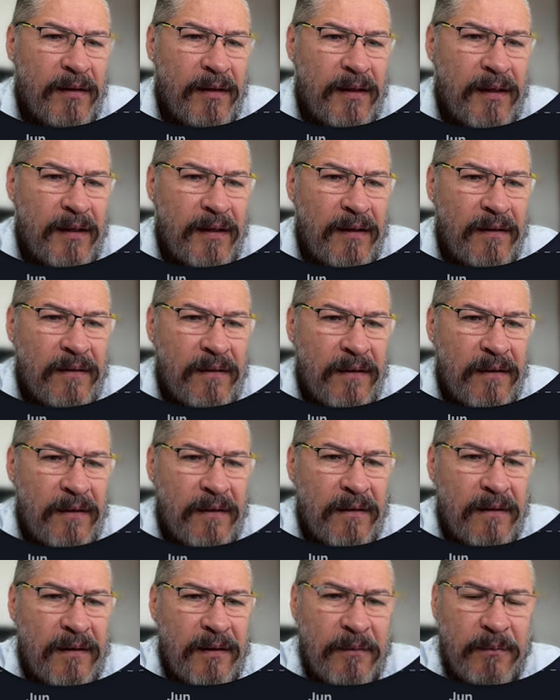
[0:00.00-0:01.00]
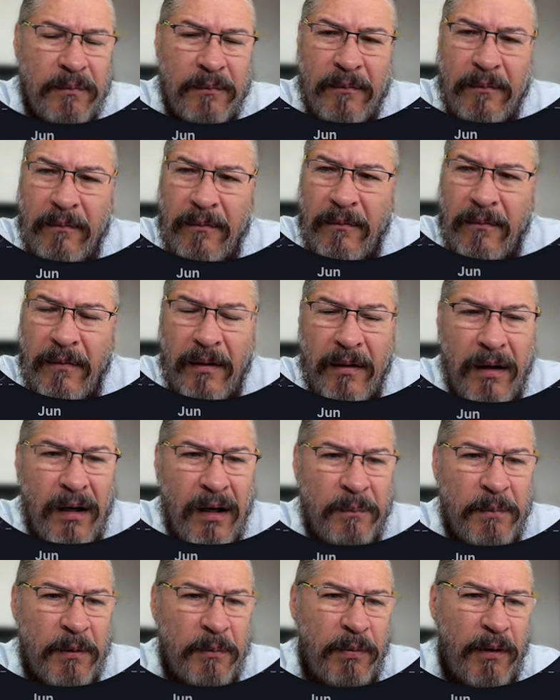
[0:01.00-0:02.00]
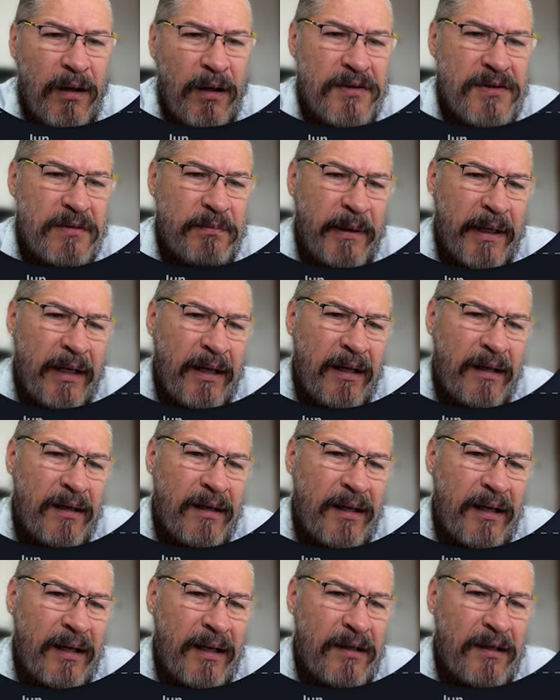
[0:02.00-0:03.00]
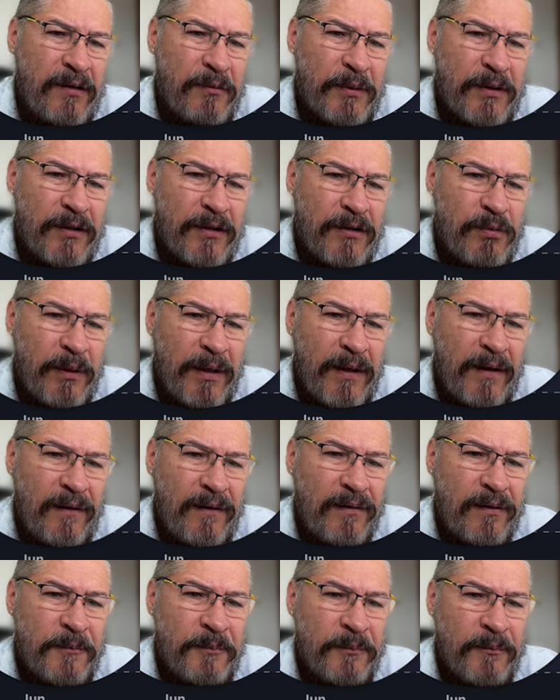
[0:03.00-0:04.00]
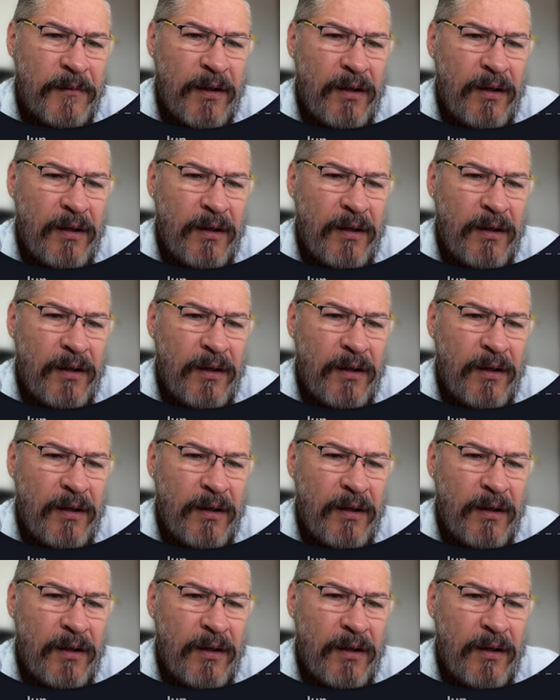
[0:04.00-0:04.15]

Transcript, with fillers: kissed the upper Bollinger Band and it retraced.